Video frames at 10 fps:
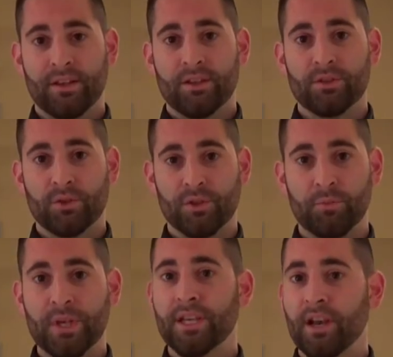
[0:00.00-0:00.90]
So
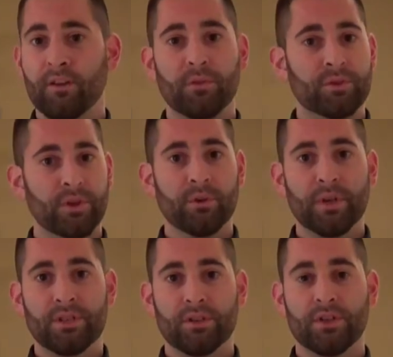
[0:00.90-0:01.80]
just be careful, do your
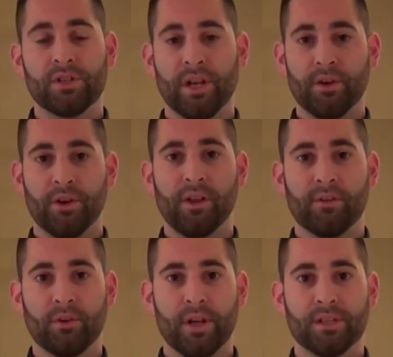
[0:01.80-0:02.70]
research, and I know you'll
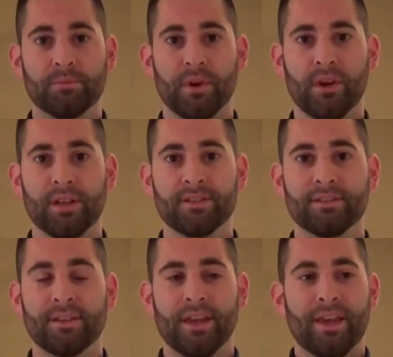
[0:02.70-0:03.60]
have a great
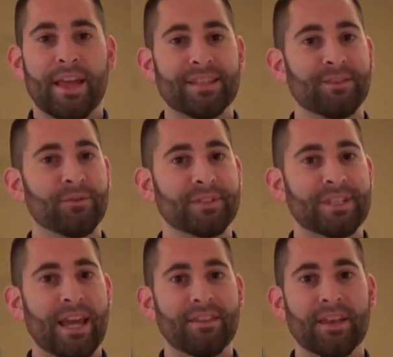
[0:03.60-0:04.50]
experience. That's it for
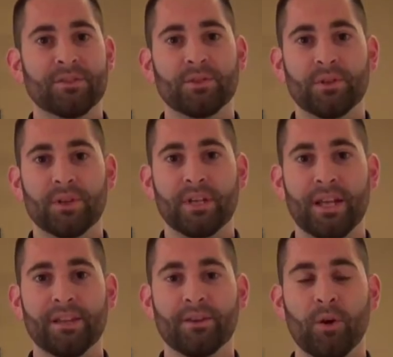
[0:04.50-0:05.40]
today. Thanks for tuning
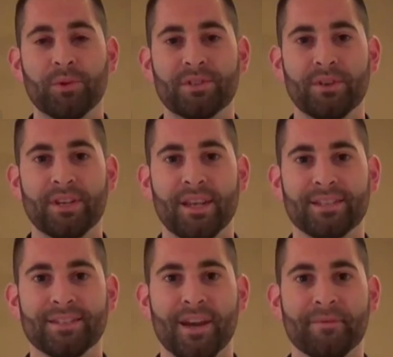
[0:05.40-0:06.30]
in. Hope you tune in
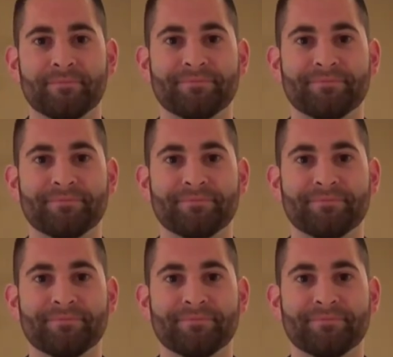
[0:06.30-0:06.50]
next time.